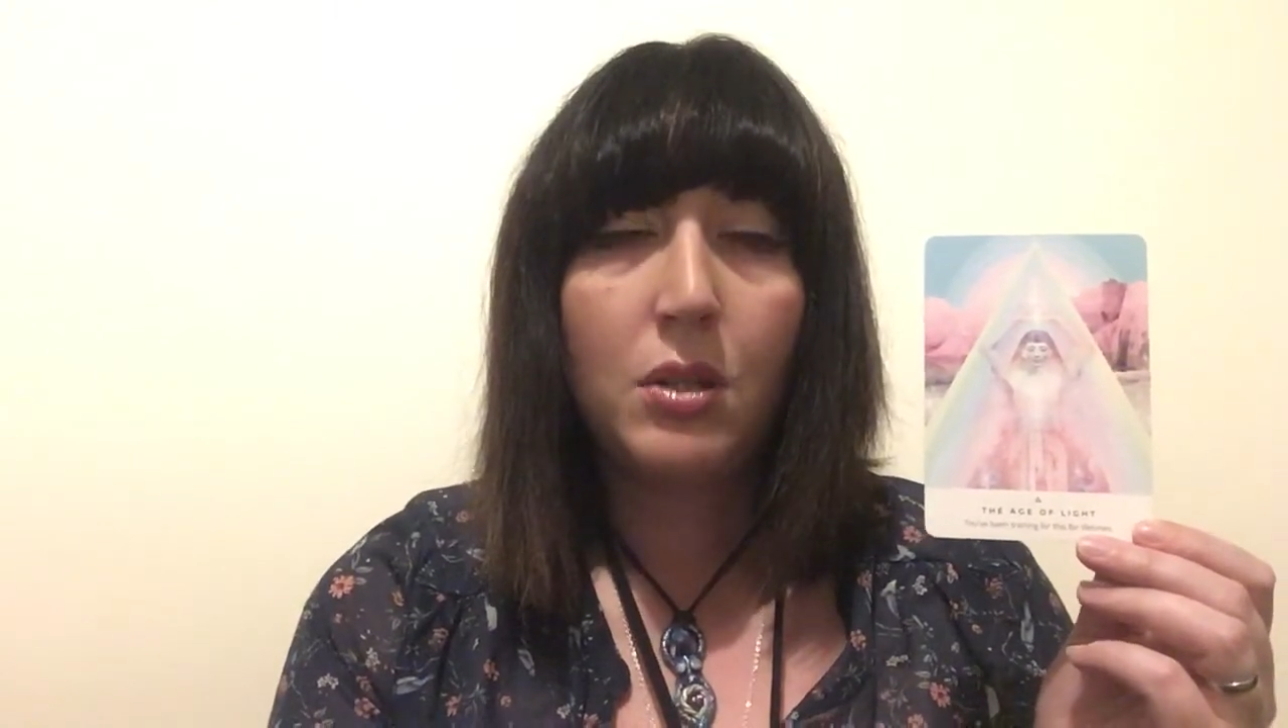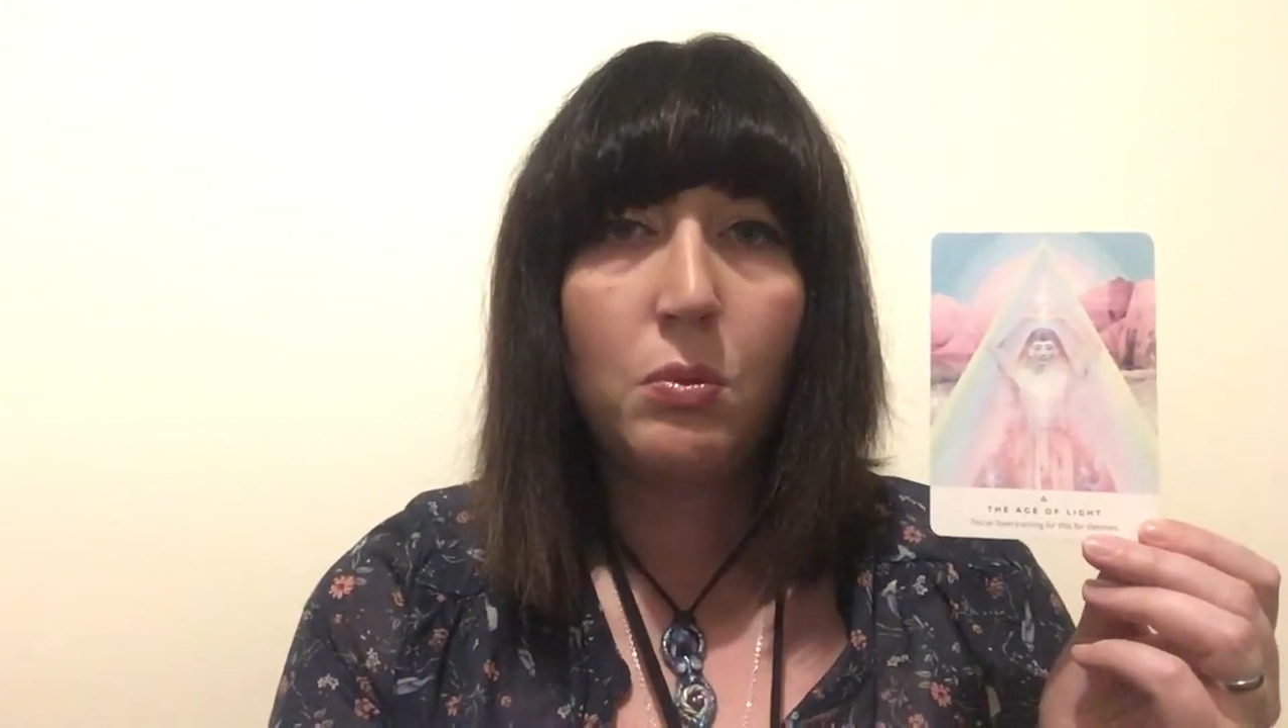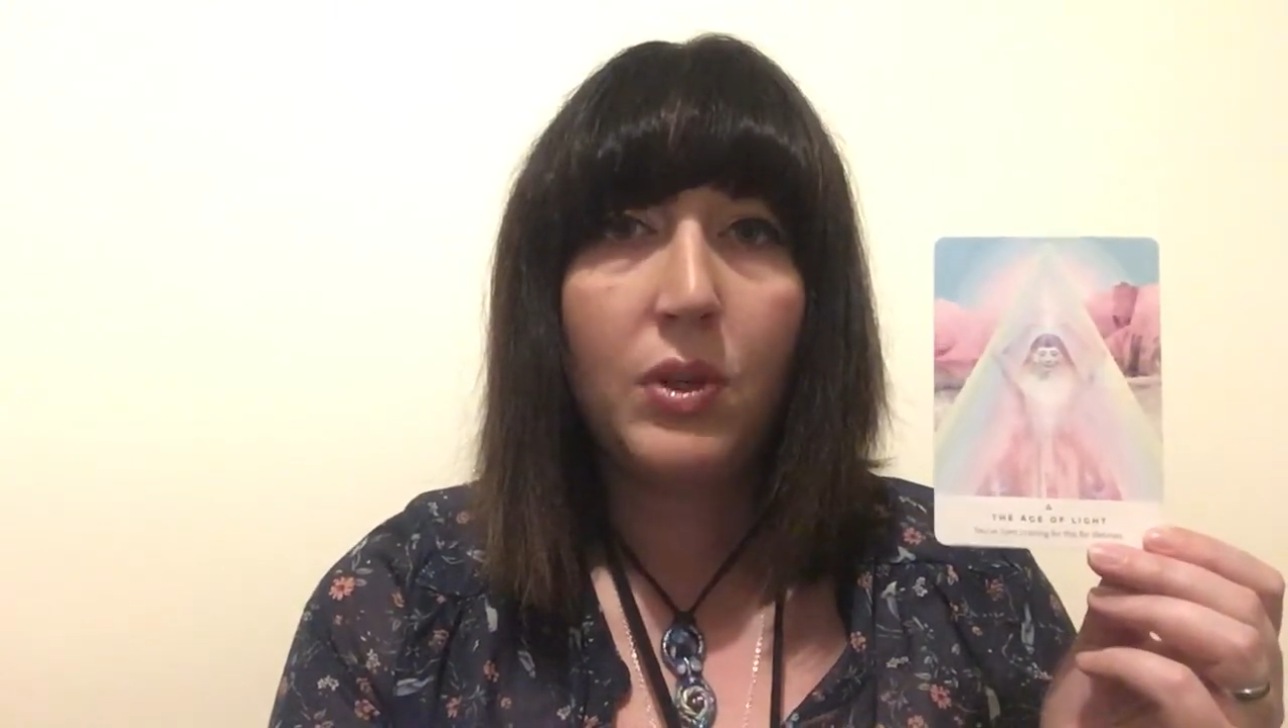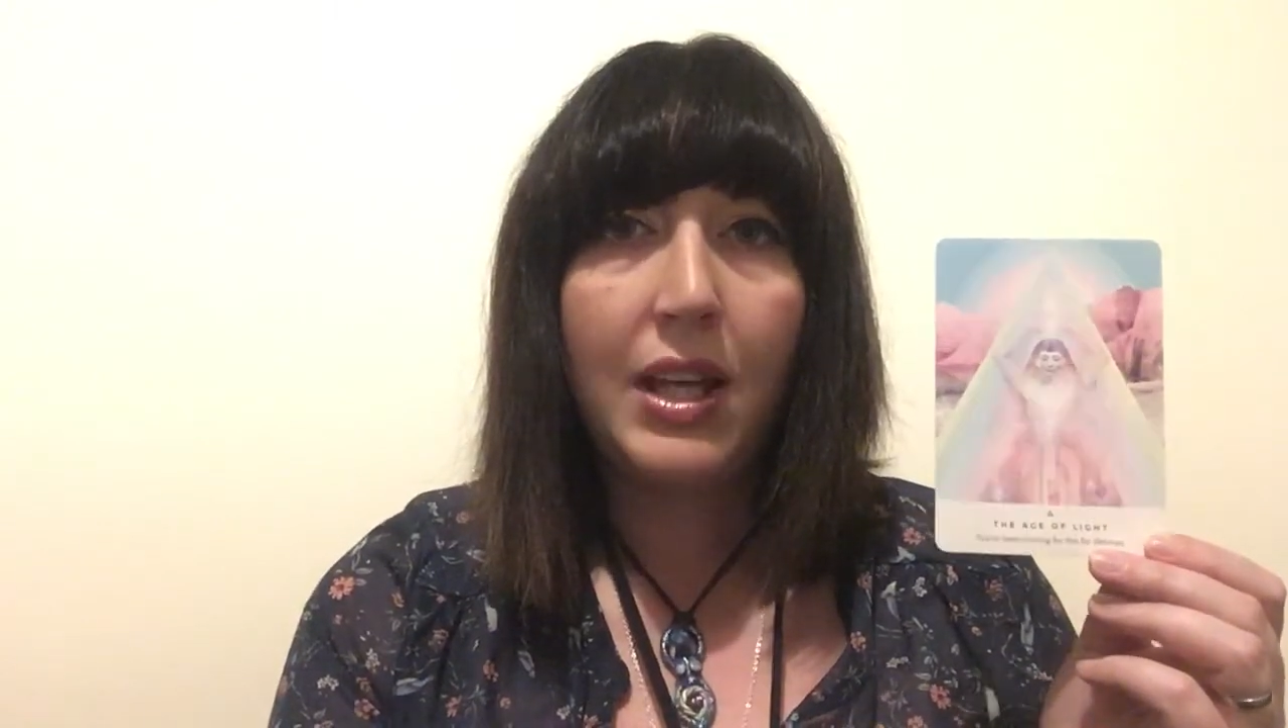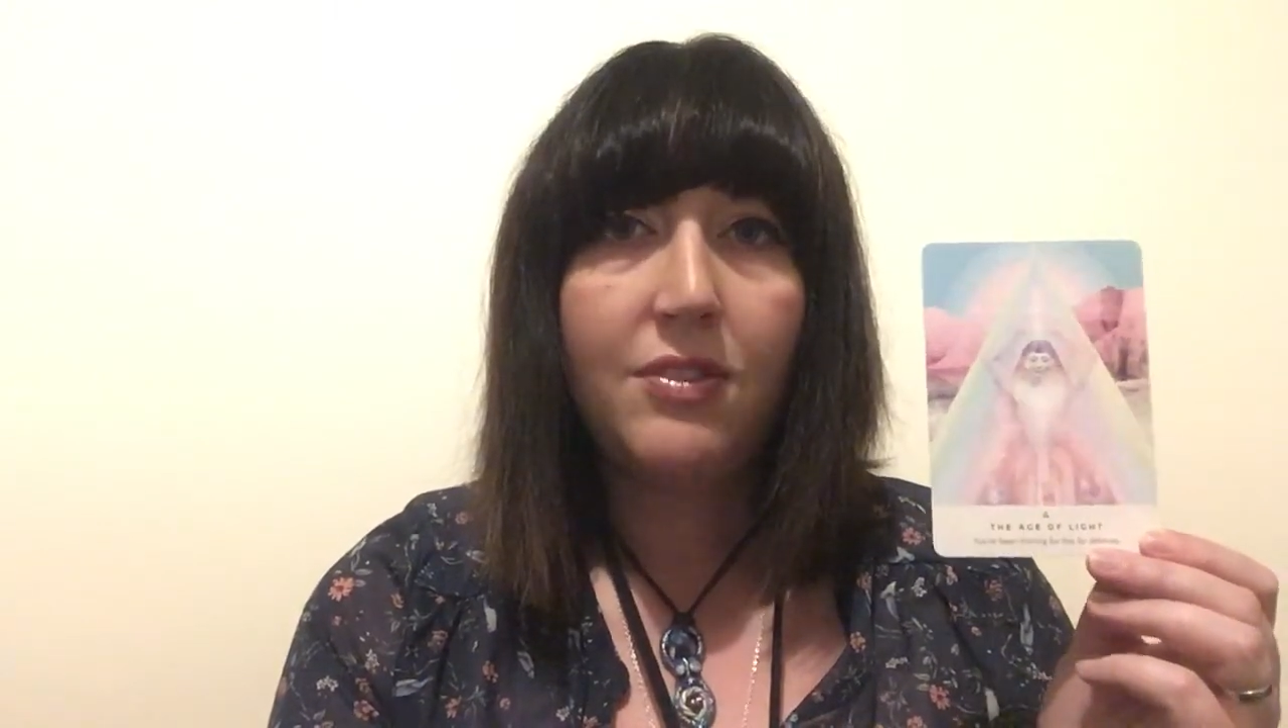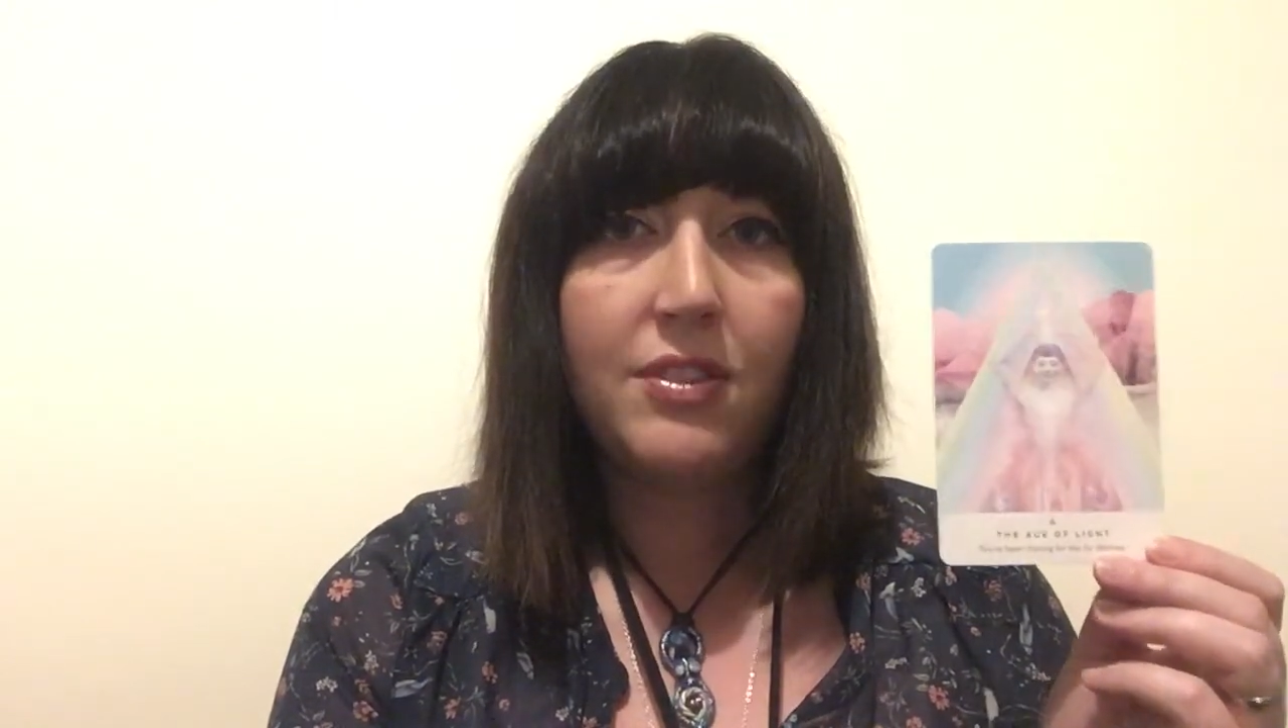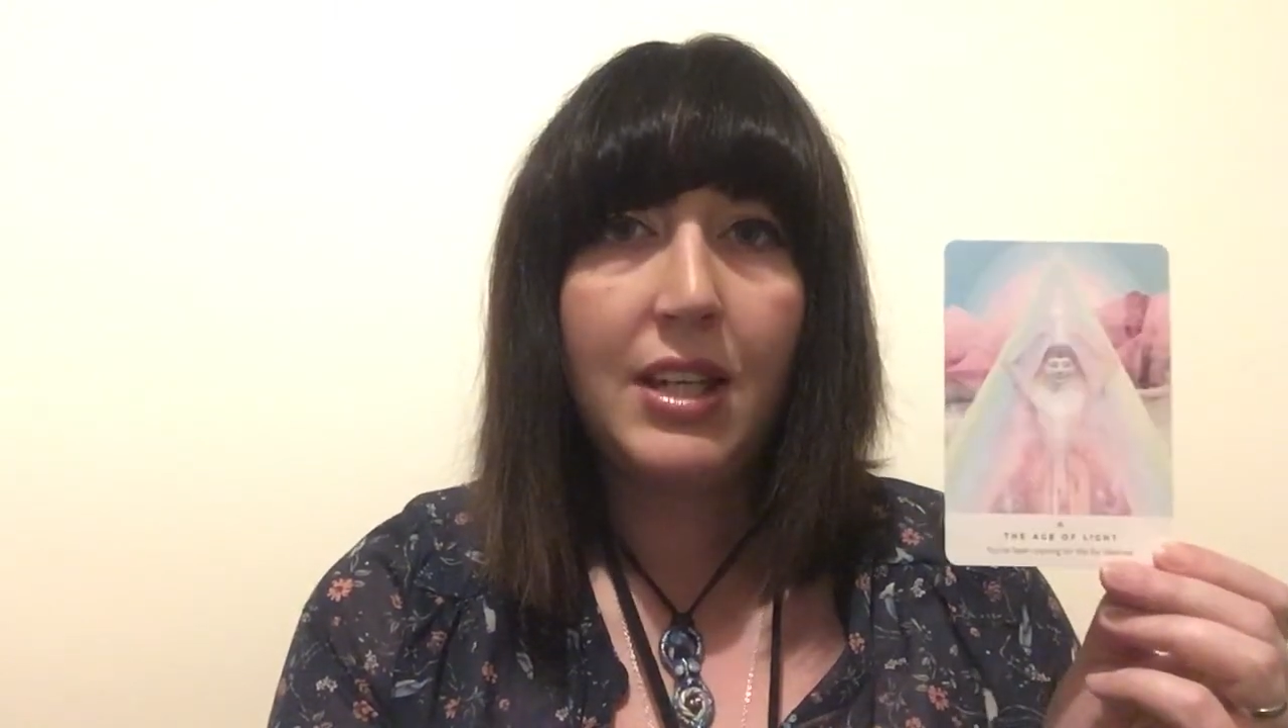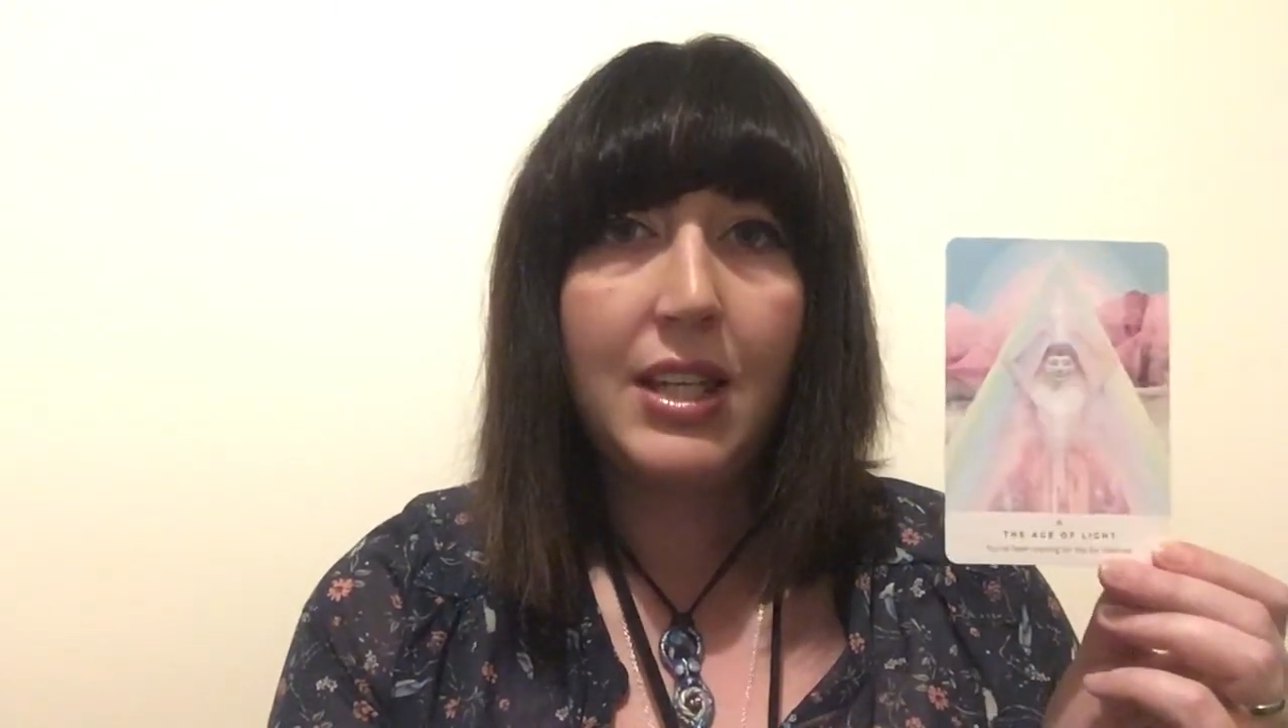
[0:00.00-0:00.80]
whatever it